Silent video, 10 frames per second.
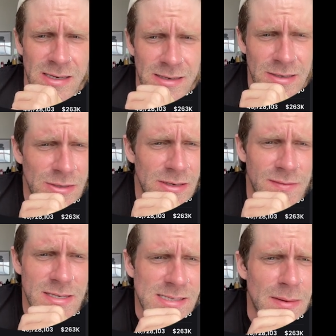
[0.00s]
And you could
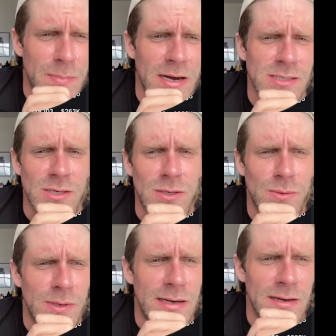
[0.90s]
even set buys all the
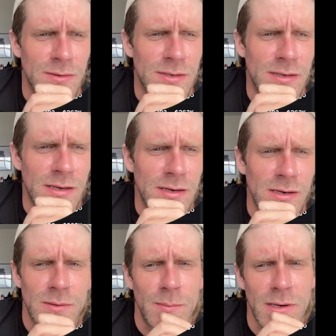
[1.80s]
way down to
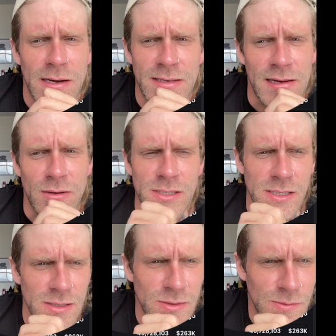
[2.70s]
here, but I doubt it's
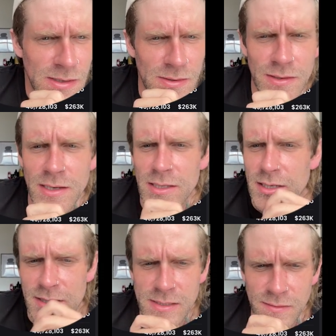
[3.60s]
going to go down there
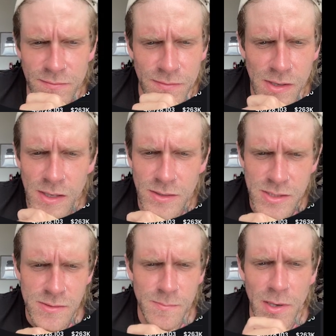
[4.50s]
because of
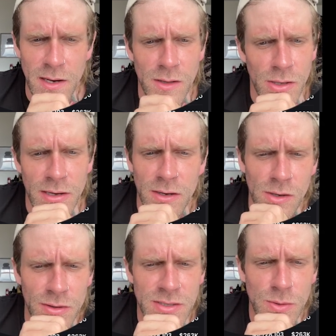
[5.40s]
just by looking at
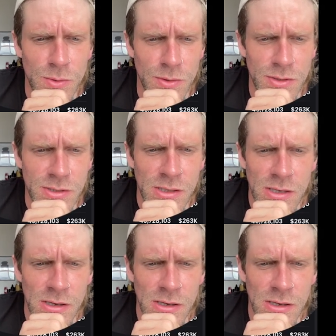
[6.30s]
all these holders,